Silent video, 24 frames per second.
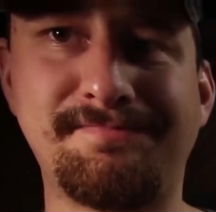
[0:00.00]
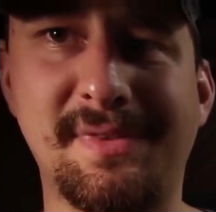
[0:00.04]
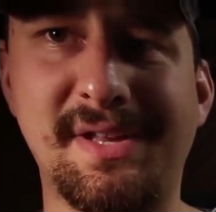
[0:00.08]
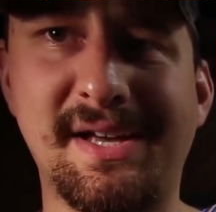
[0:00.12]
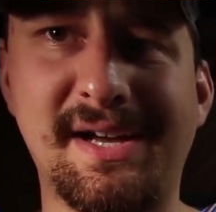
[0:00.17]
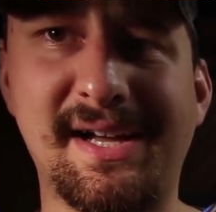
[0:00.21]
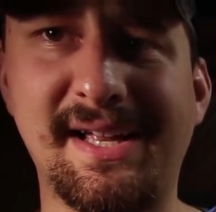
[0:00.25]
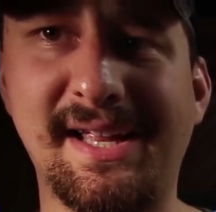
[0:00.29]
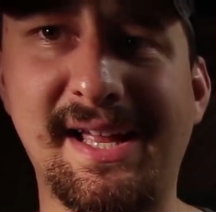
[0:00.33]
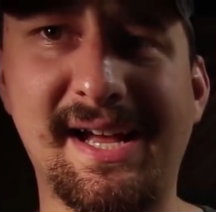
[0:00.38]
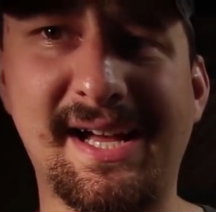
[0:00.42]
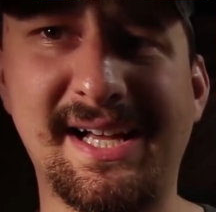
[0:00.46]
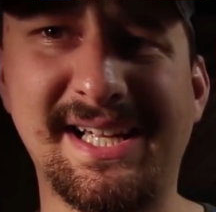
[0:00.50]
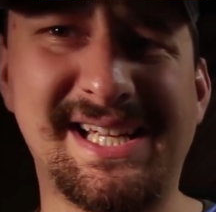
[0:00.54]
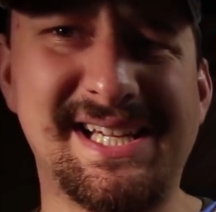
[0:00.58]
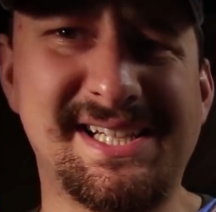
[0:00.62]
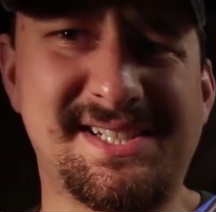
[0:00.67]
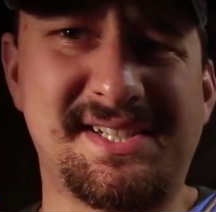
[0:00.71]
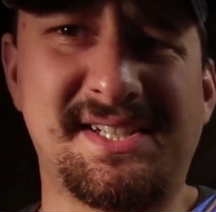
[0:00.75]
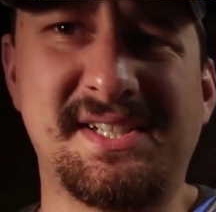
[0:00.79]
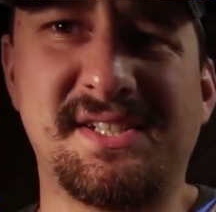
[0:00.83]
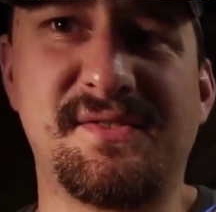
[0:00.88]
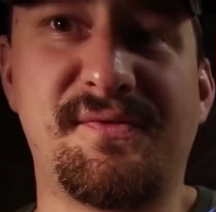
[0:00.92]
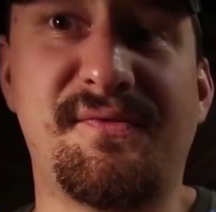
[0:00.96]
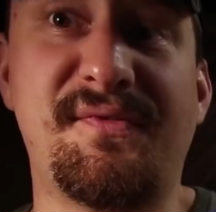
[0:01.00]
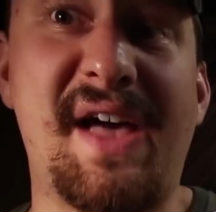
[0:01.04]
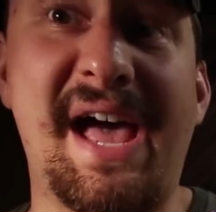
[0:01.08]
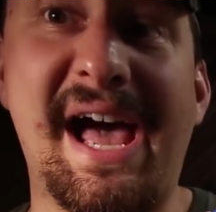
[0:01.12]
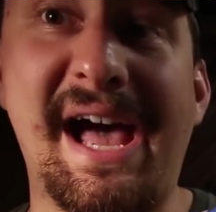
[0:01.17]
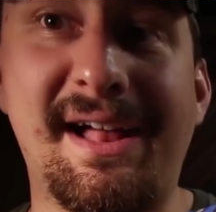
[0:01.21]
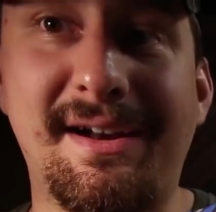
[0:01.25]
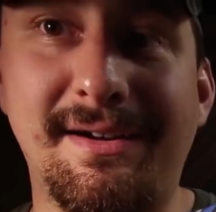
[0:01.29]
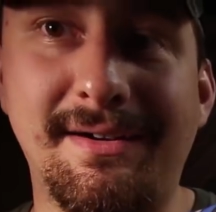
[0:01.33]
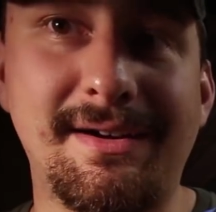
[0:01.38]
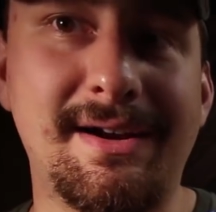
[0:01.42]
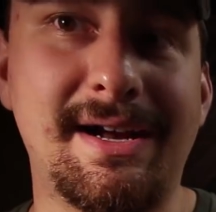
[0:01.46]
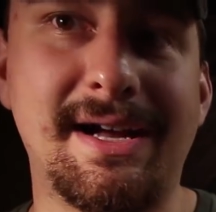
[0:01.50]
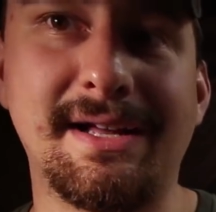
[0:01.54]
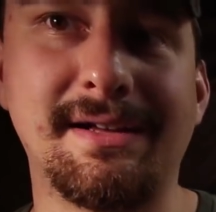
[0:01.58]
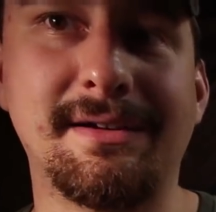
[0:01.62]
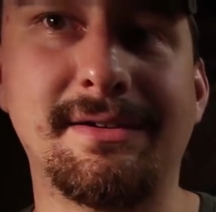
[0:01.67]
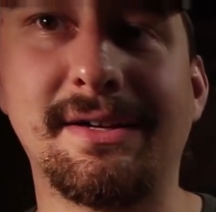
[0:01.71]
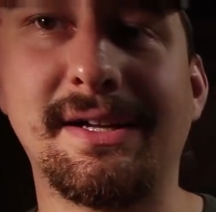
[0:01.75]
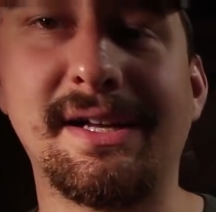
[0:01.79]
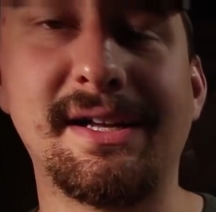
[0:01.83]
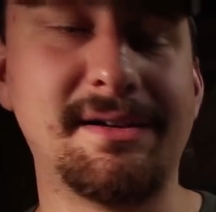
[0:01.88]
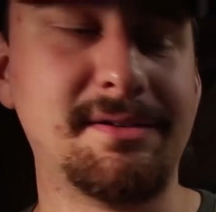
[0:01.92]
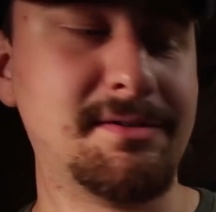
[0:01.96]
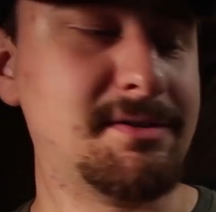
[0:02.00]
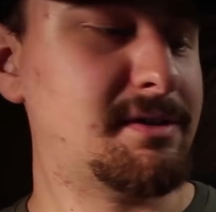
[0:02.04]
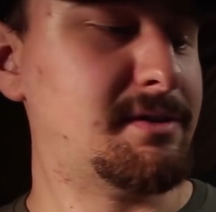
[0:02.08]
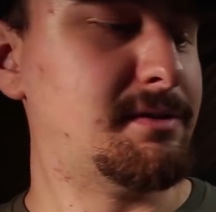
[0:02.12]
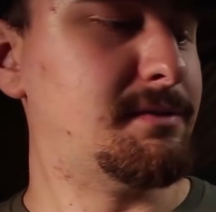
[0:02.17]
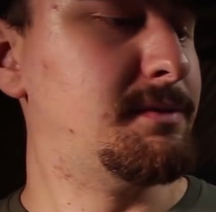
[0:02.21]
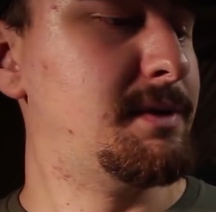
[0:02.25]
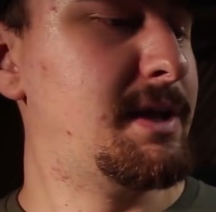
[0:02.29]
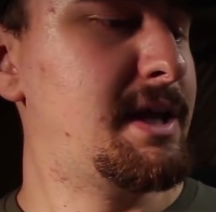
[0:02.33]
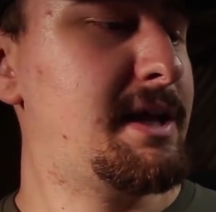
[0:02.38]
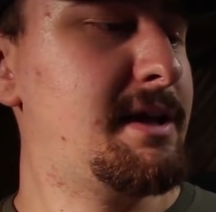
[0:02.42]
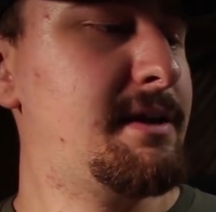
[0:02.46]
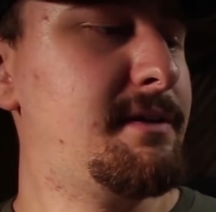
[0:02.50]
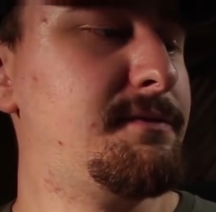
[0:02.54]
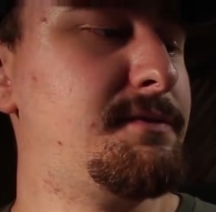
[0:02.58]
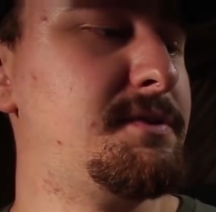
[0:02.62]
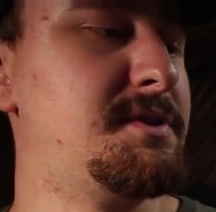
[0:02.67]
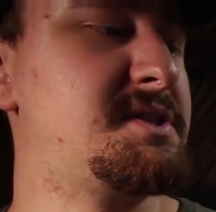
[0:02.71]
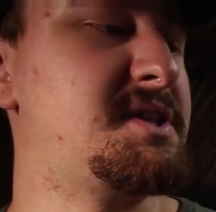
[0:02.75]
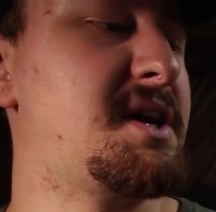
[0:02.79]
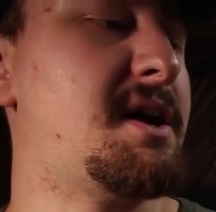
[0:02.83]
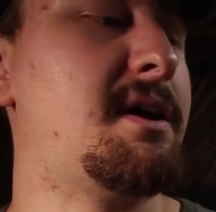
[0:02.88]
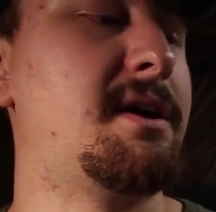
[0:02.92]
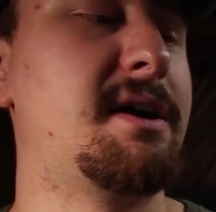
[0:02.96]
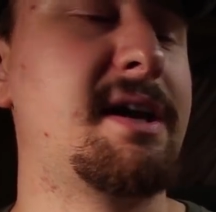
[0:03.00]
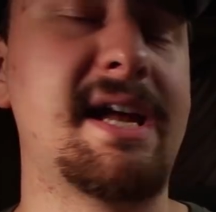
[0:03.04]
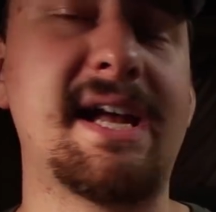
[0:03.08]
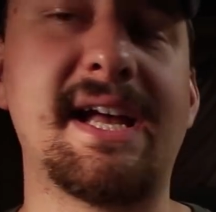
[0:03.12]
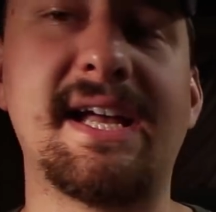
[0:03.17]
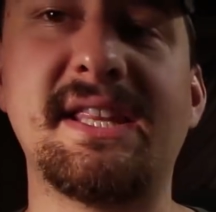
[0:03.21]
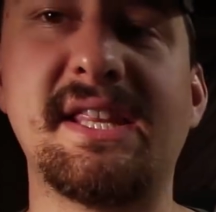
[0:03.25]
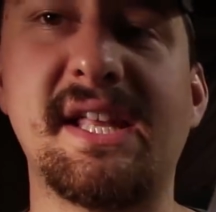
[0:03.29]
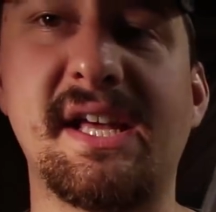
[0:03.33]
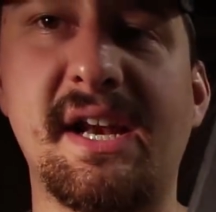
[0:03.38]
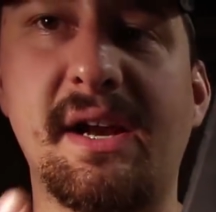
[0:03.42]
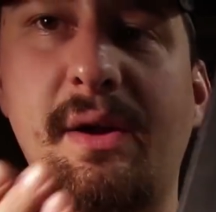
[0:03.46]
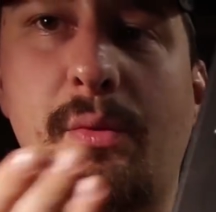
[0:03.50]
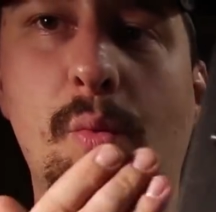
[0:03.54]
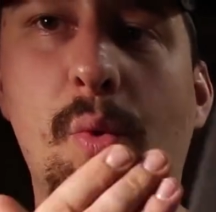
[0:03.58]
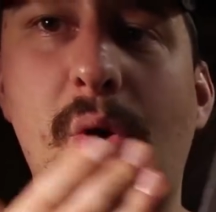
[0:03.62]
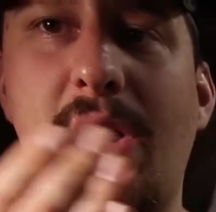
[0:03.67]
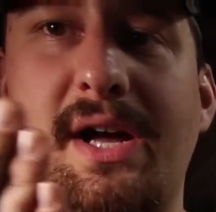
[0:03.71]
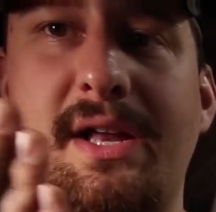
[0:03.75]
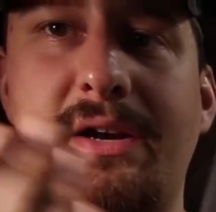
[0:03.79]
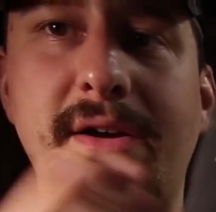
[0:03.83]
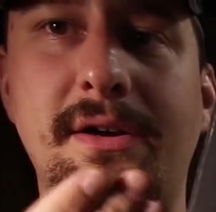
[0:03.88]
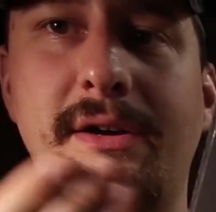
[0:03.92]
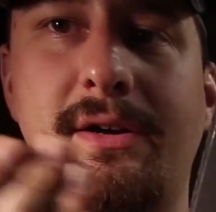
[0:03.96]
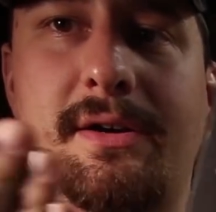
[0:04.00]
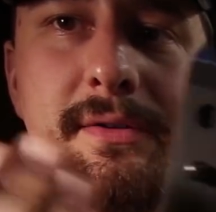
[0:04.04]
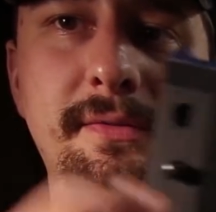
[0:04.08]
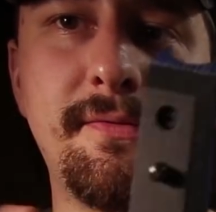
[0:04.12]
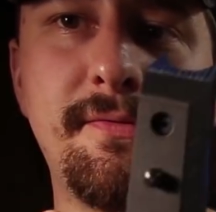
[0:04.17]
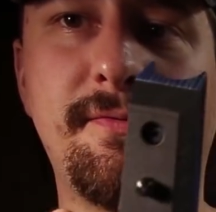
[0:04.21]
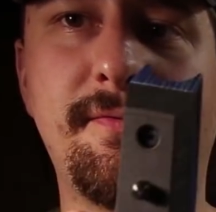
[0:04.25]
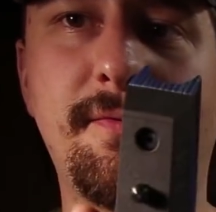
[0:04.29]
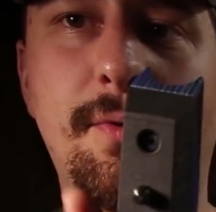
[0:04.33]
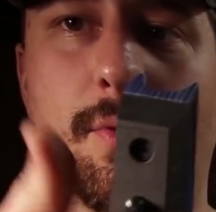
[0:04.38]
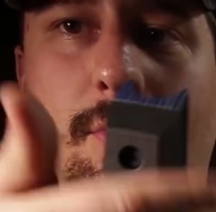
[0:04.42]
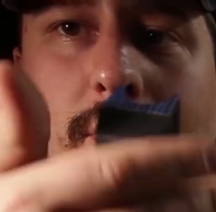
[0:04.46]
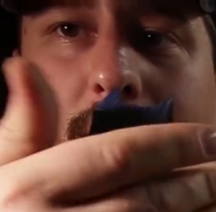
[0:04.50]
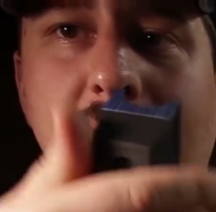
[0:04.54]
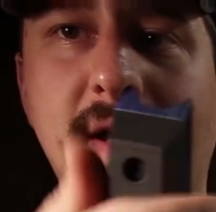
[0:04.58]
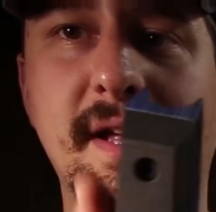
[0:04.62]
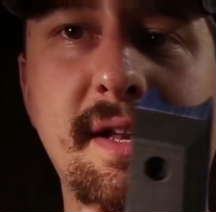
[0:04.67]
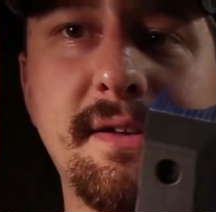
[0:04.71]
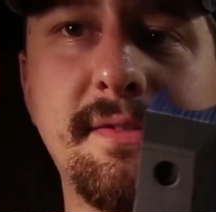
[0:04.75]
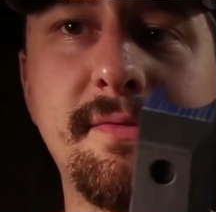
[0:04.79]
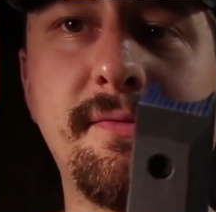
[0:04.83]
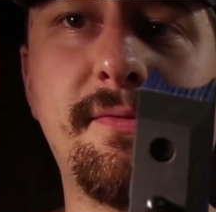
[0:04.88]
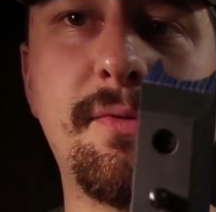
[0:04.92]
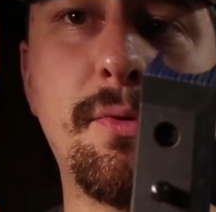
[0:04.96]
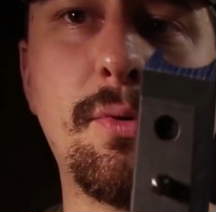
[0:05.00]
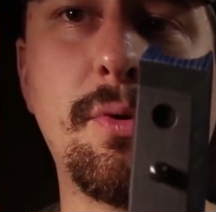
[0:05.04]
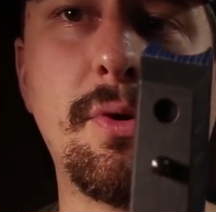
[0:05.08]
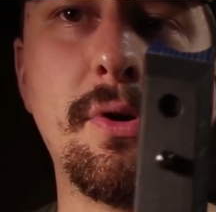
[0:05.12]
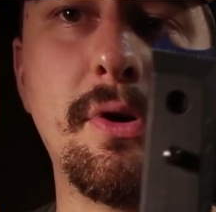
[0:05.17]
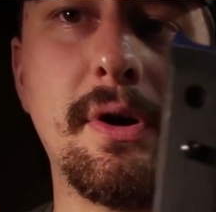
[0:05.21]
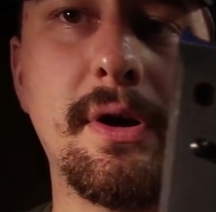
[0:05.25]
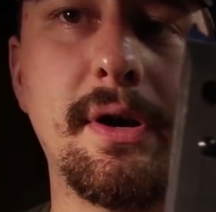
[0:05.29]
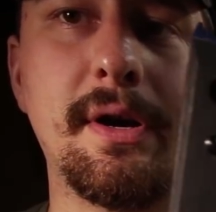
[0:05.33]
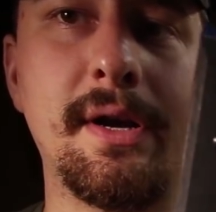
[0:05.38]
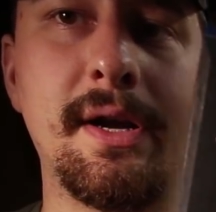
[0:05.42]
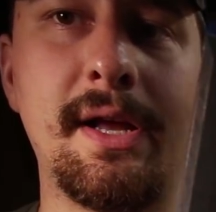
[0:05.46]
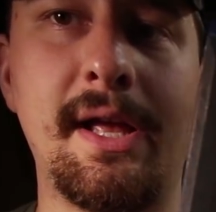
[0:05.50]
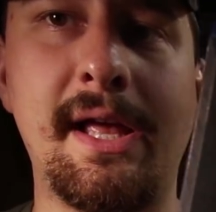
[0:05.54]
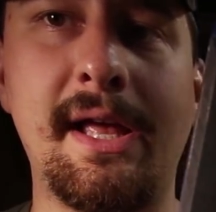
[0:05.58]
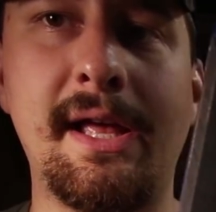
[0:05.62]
I guess it's fatter. I don't know, for target, and then a wider forend for